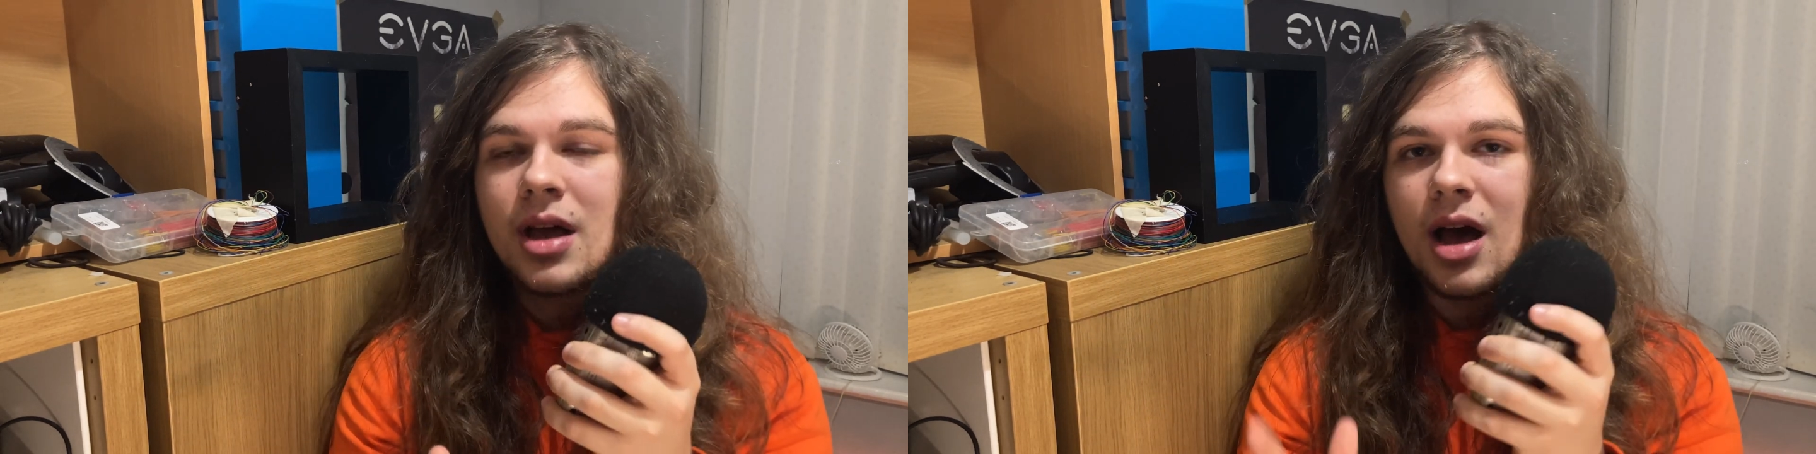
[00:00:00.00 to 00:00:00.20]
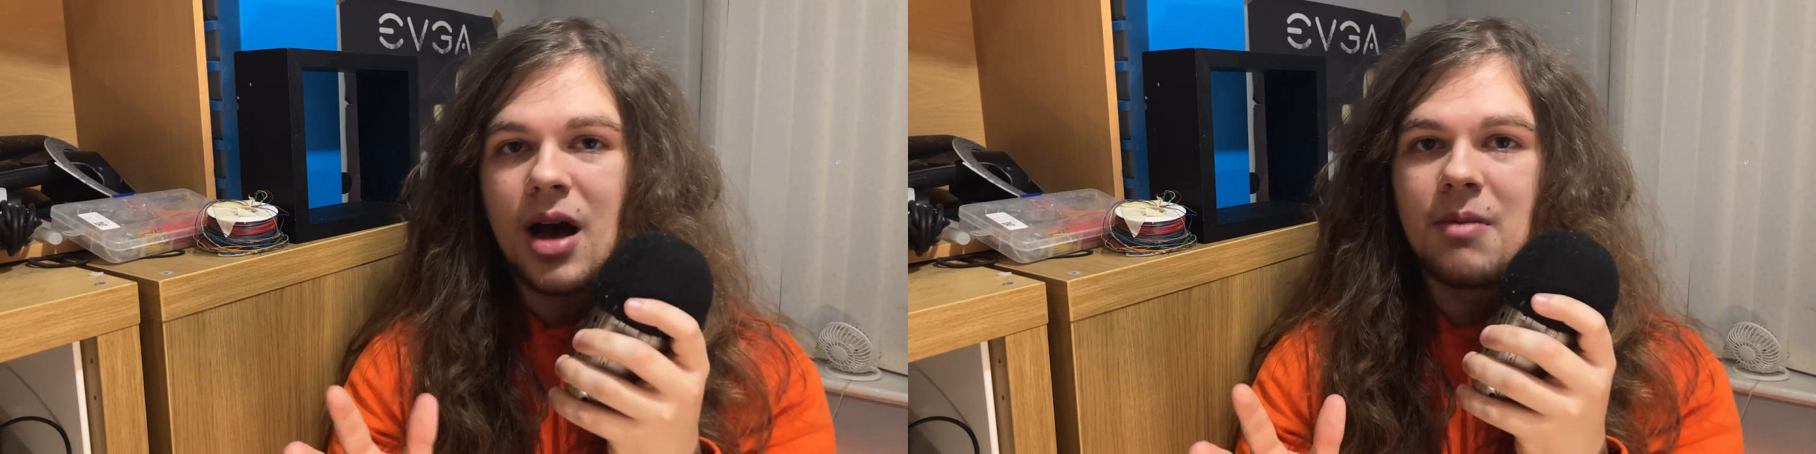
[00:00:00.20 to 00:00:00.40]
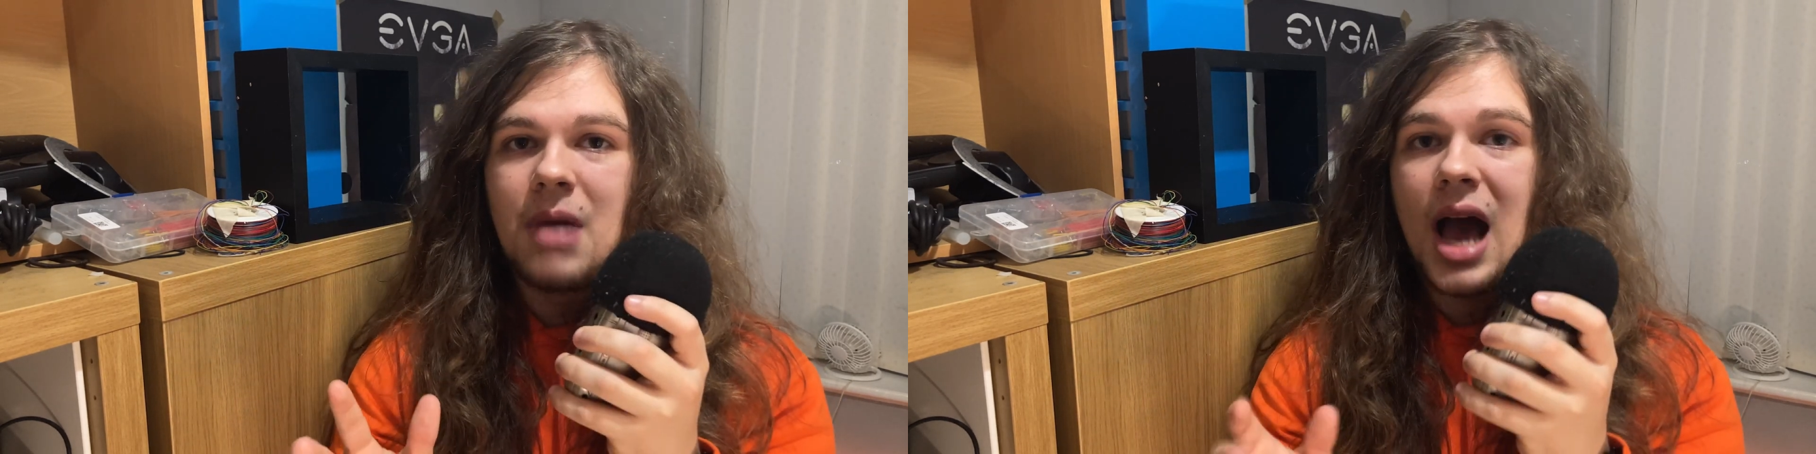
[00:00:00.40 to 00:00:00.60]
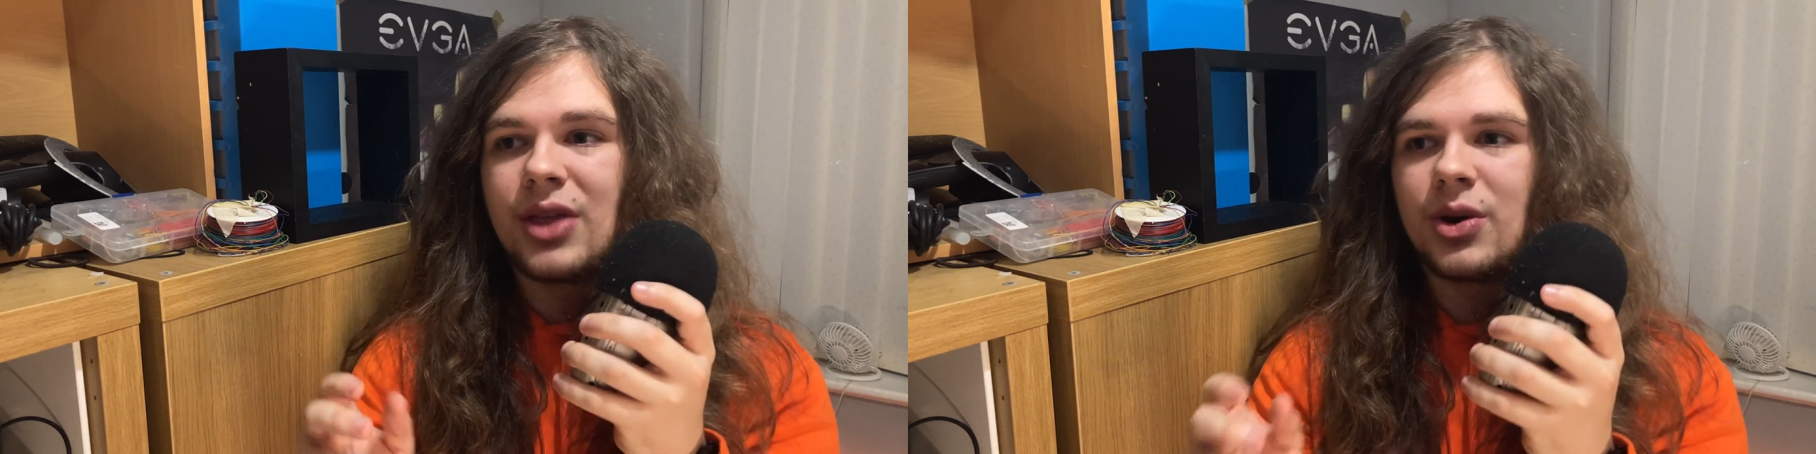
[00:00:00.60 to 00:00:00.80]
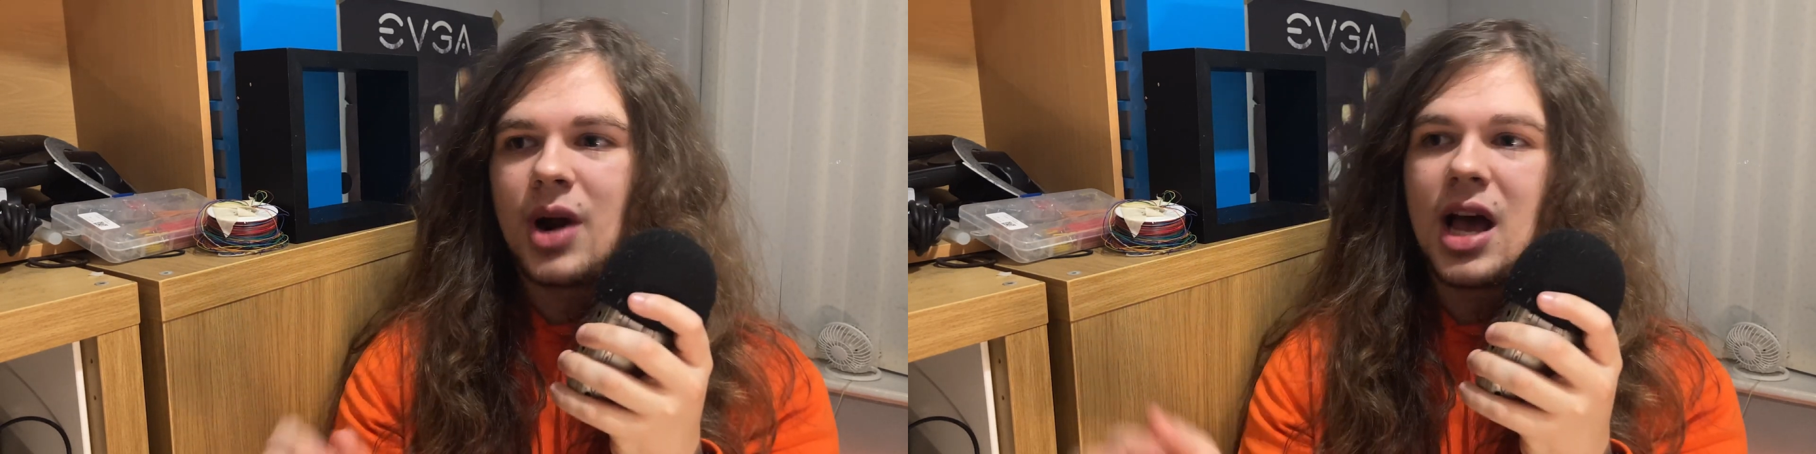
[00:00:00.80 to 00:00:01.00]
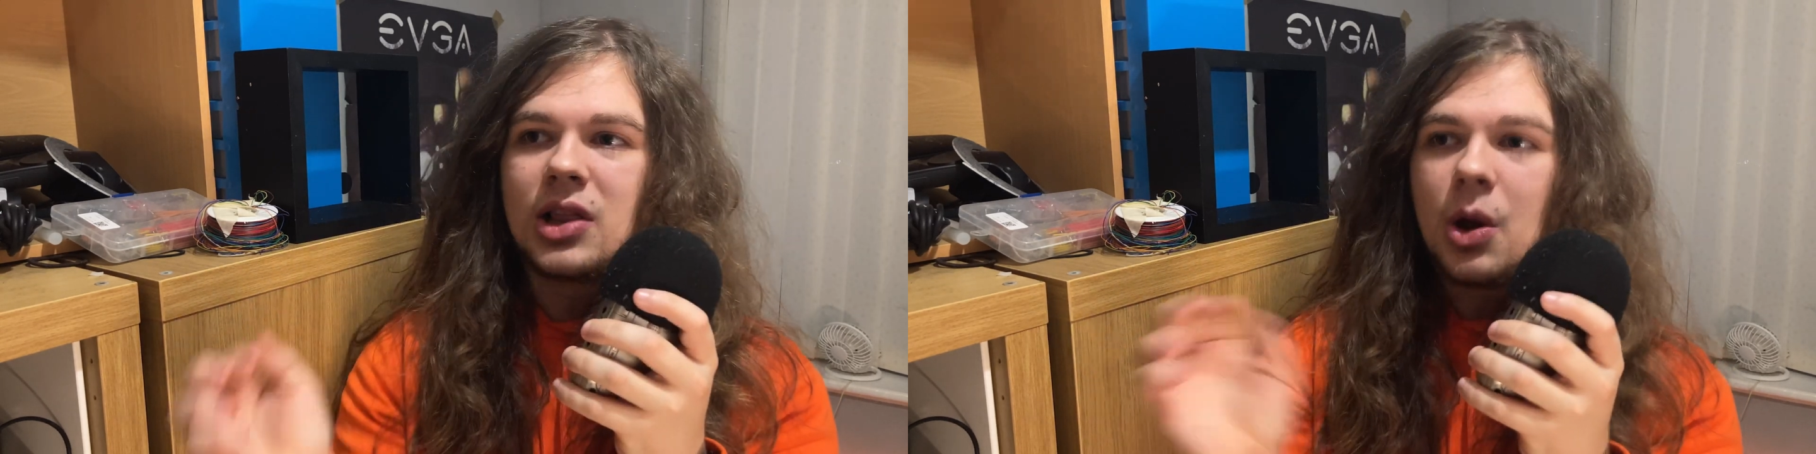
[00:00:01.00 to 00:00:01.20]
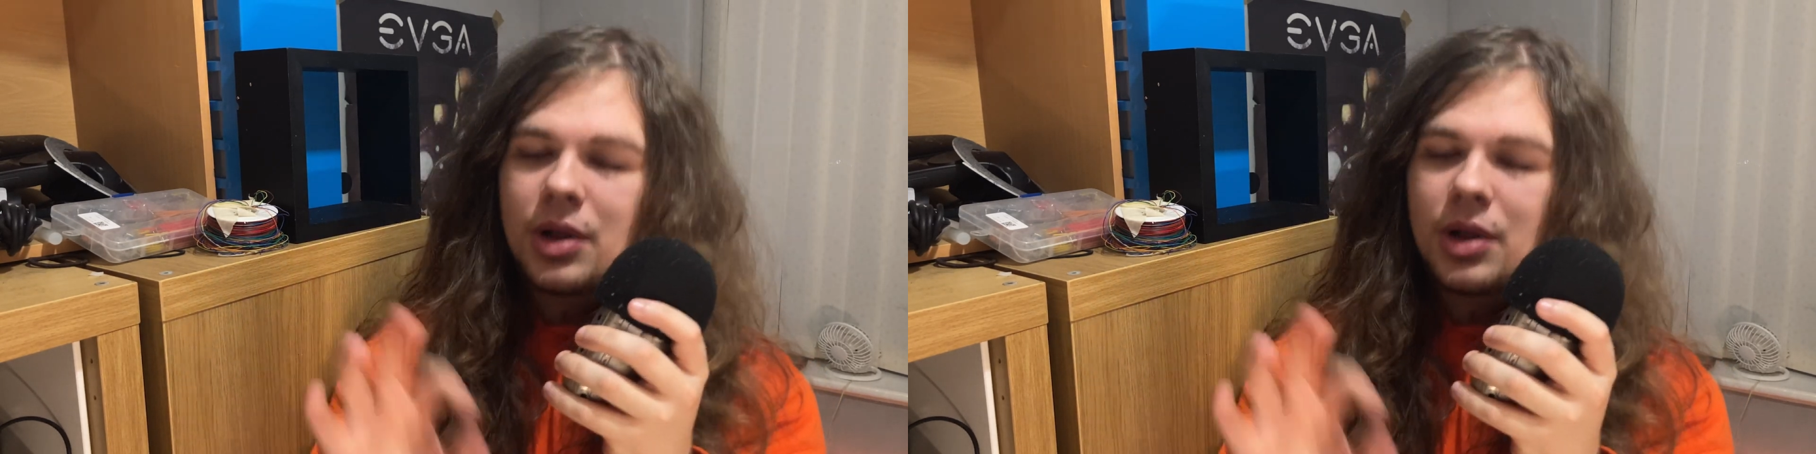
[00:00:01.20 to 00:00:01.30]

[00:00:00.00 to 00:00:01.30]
either at a low